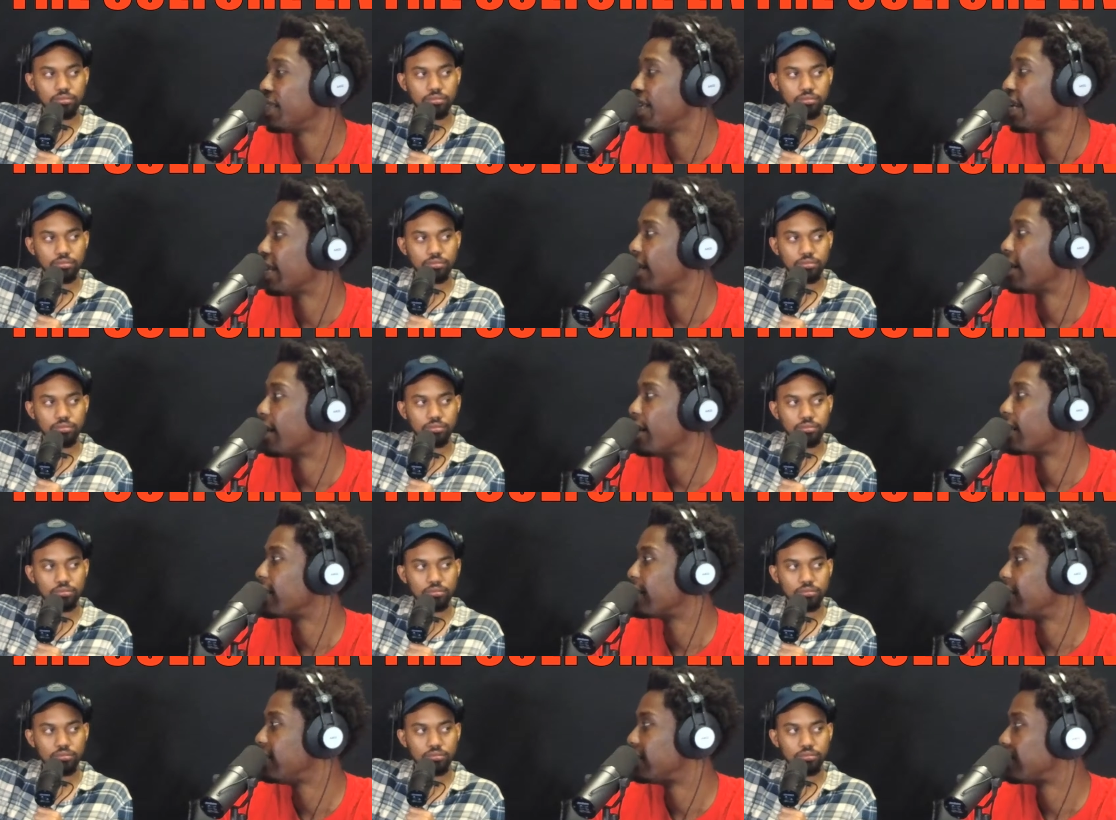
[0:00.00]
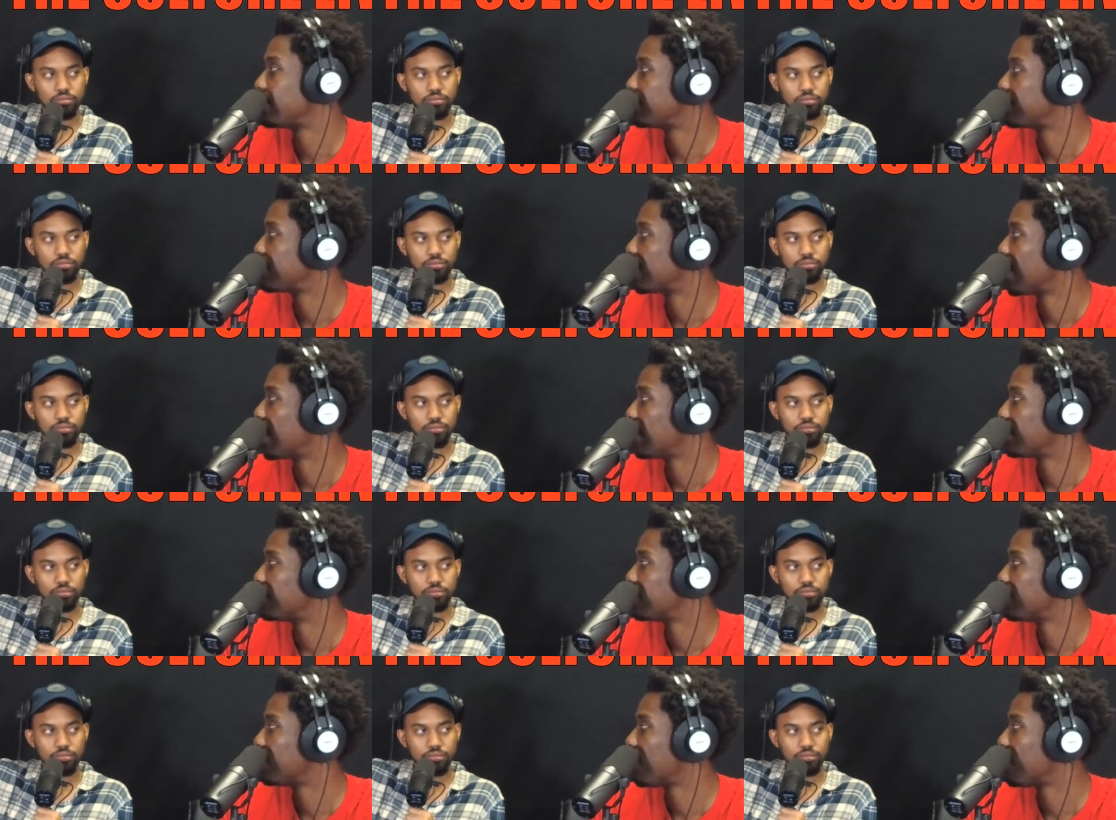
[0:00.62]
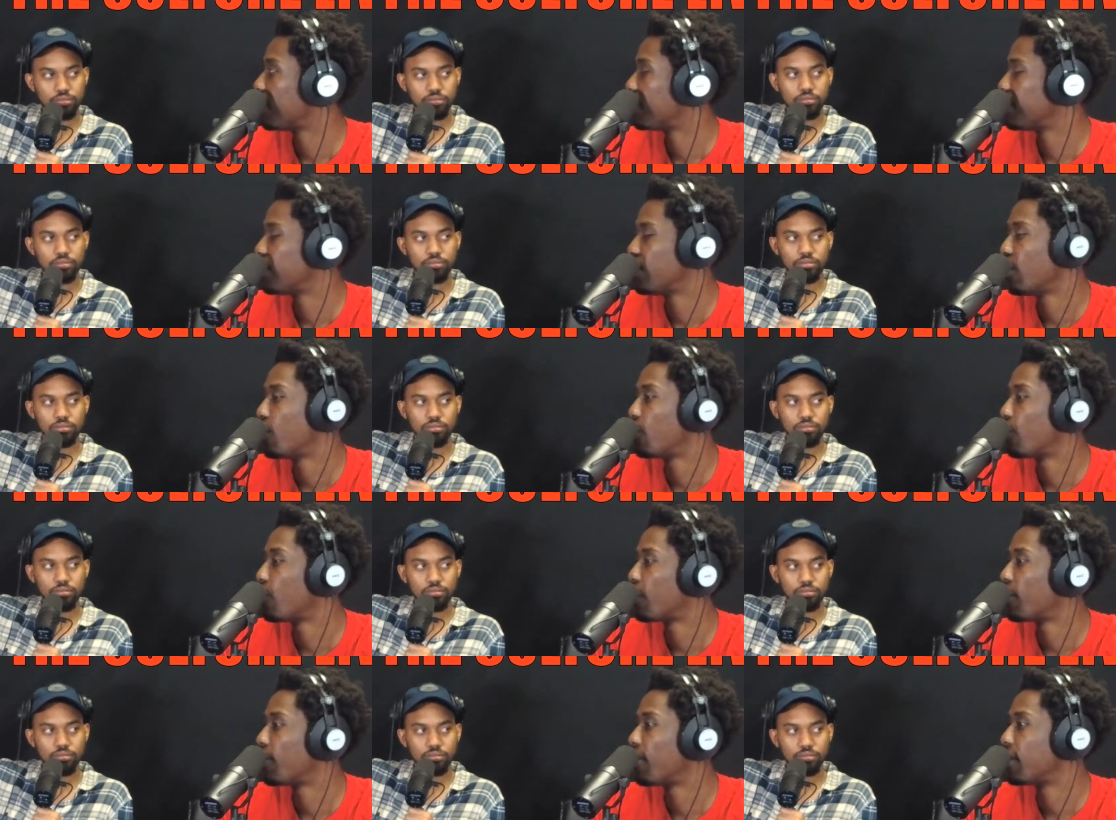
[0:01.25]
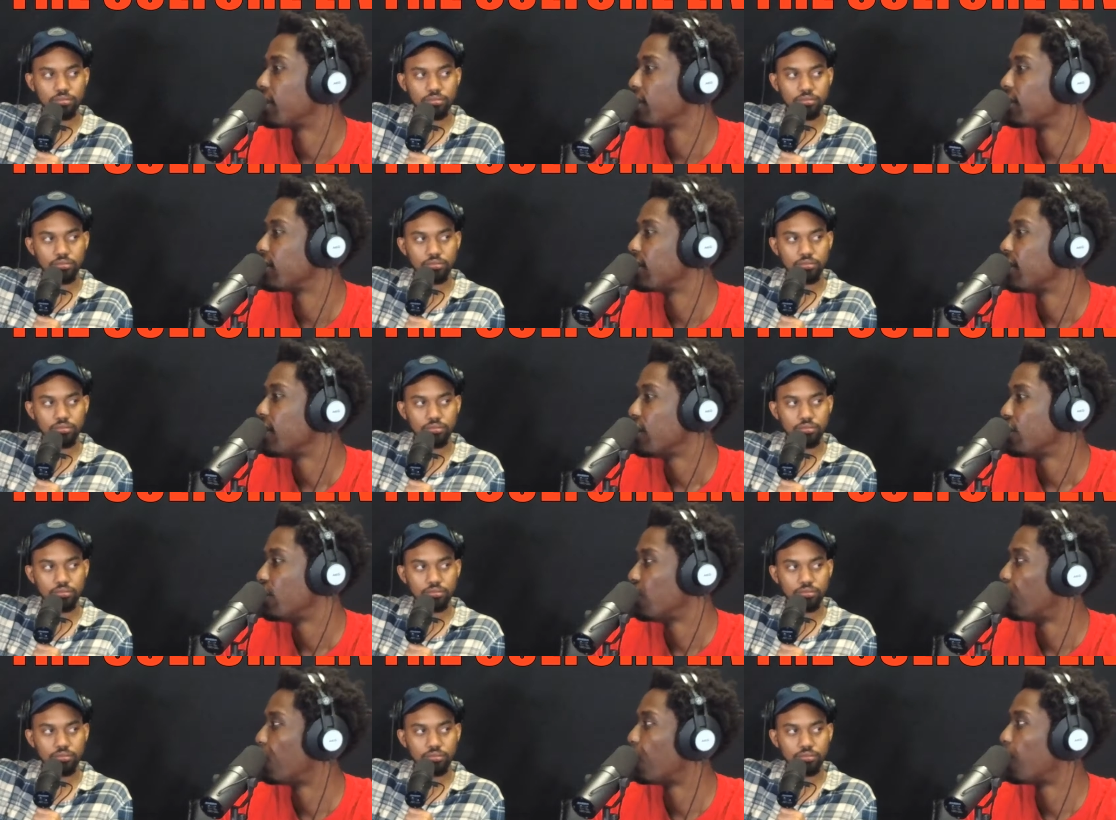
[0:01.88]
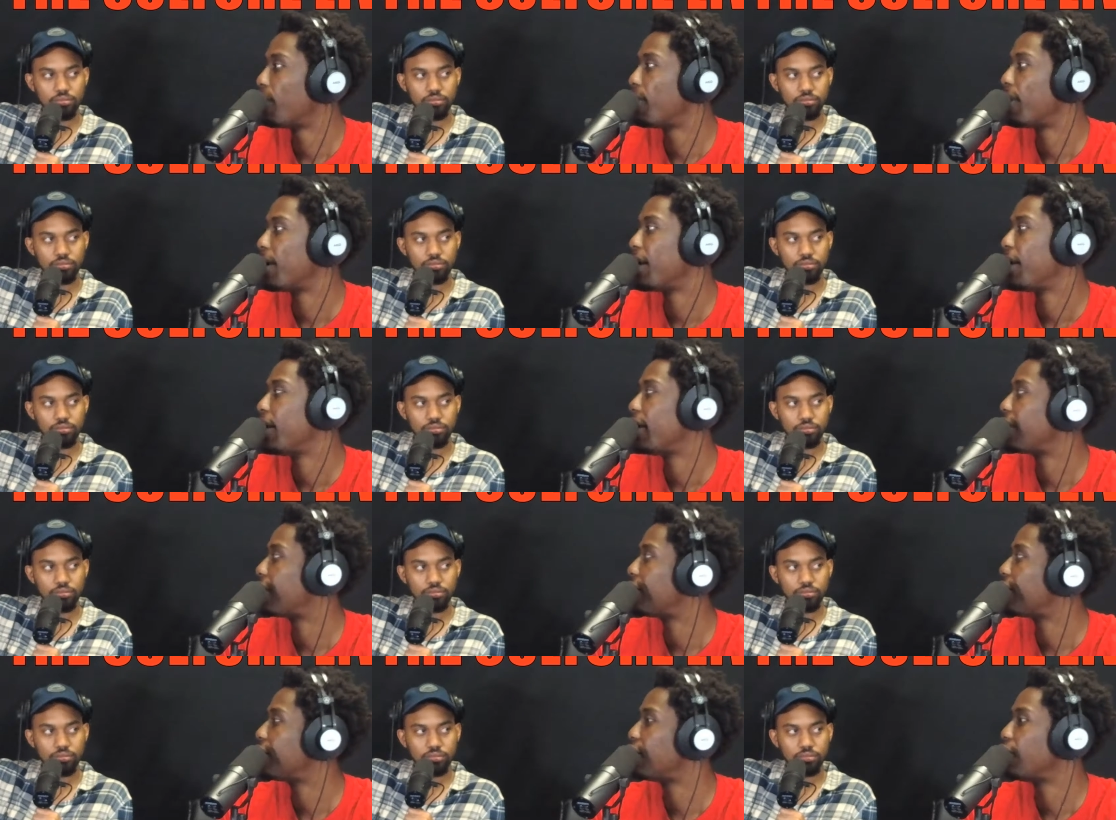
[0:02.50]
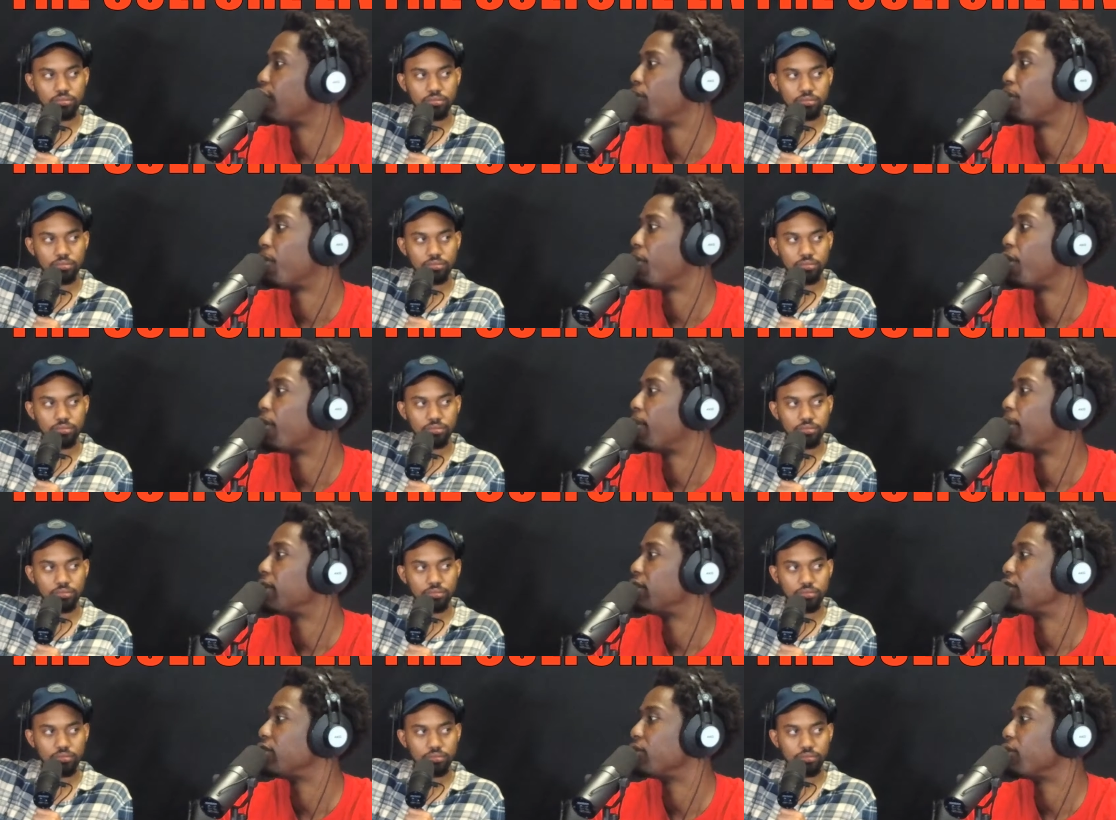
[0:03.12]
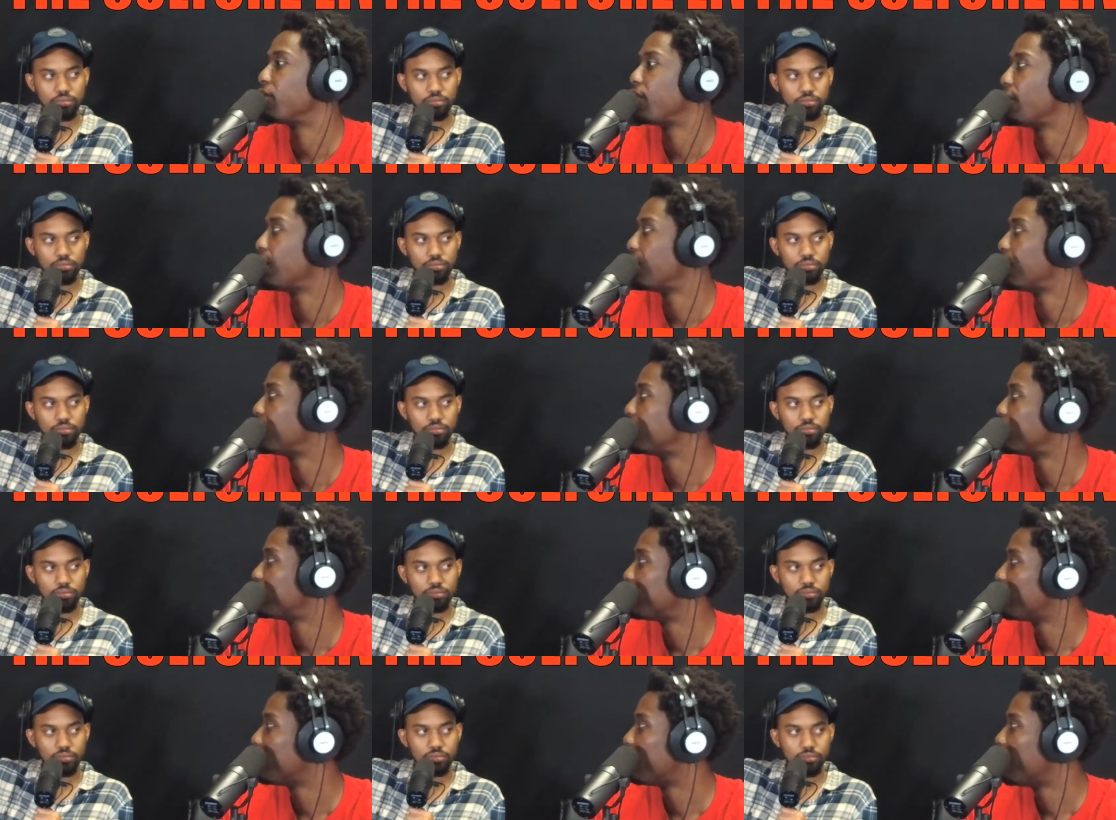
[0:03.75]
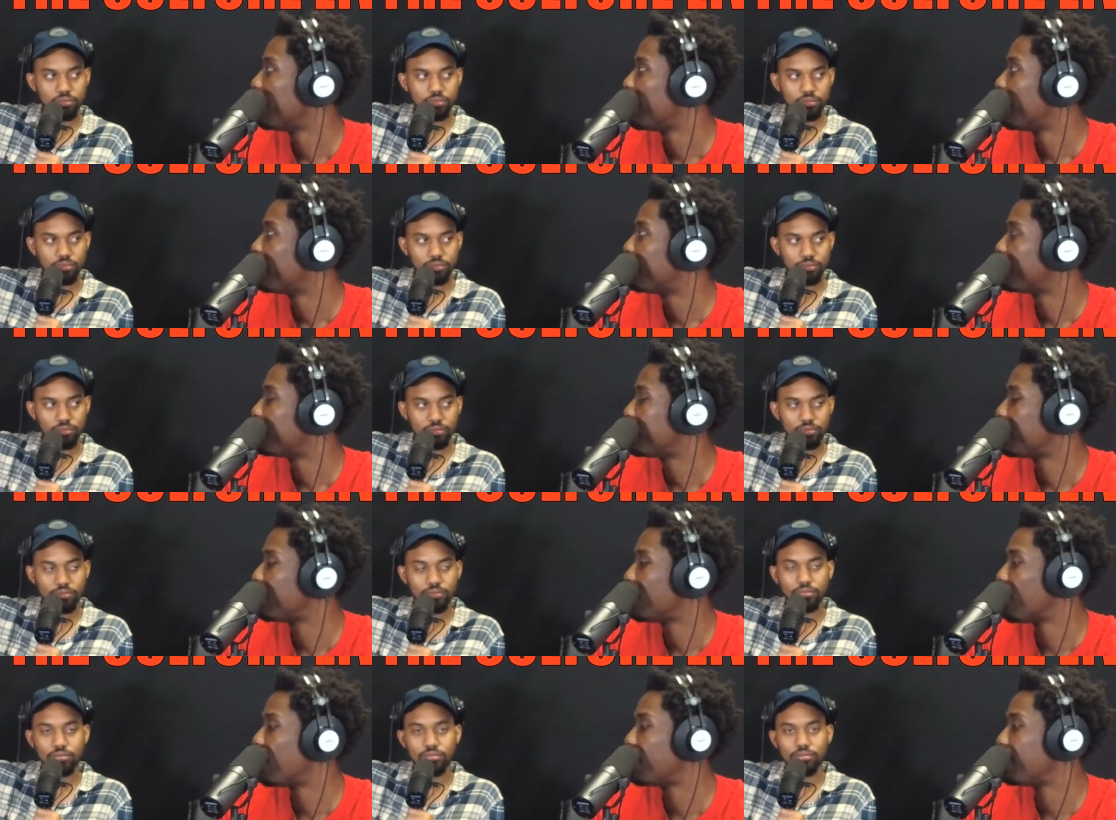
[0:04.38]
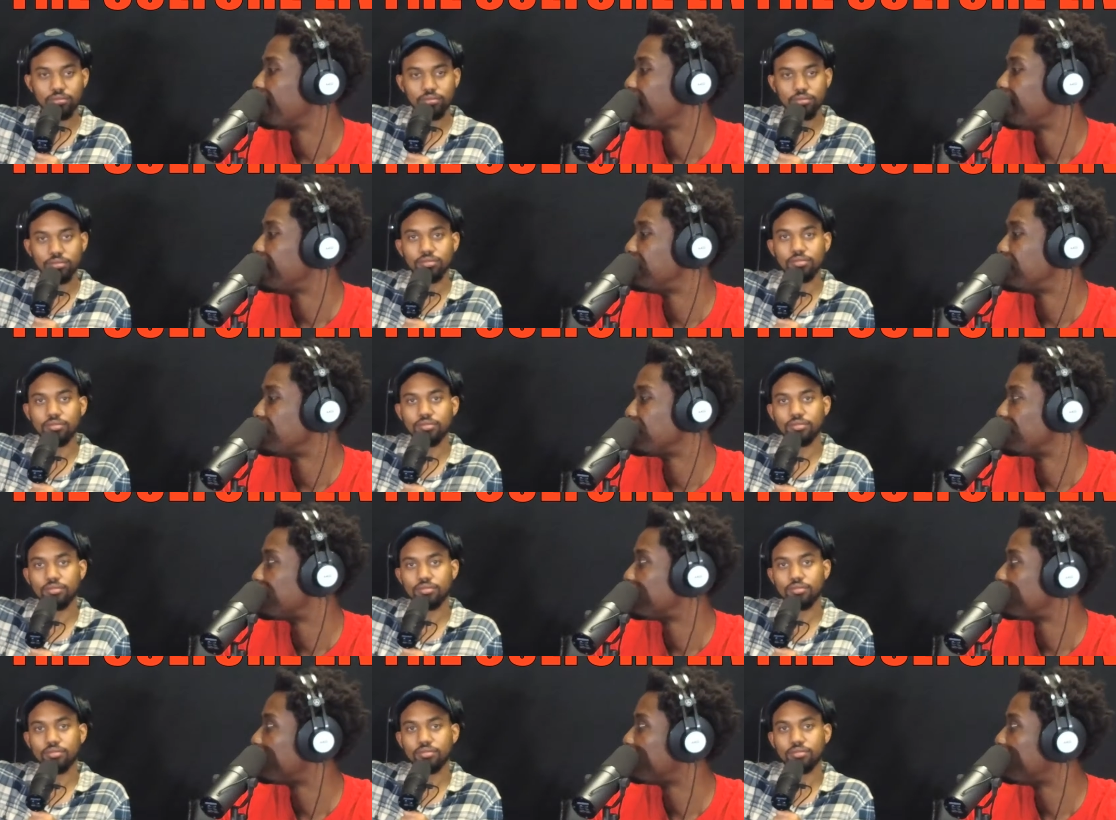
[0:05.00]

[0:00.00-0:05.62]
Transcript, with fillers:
Speaker 1: Get ugly sometimes, you know. I mean, don't worry about the, don't worry about a haircut. Don't worry about your clothes. You know what I mean? Just